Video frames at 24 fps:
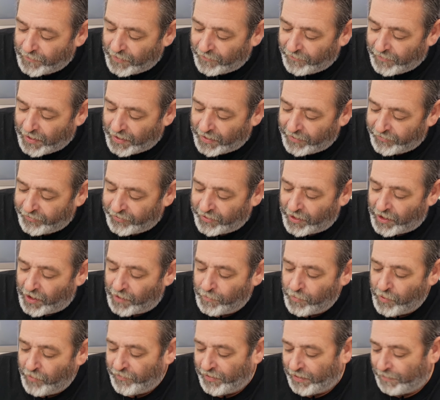I've got it set on
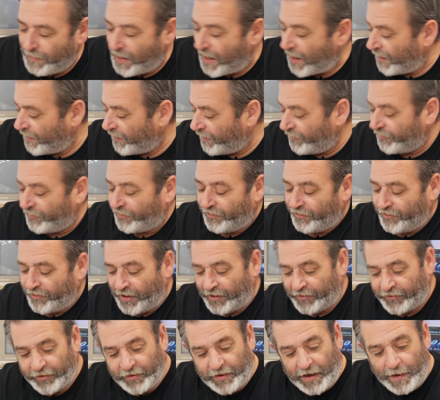moving magnets.
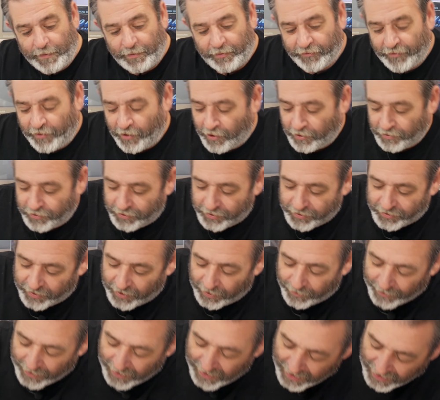That's the type of cartridge
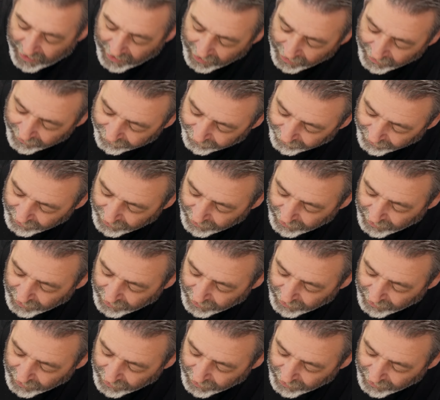that we have.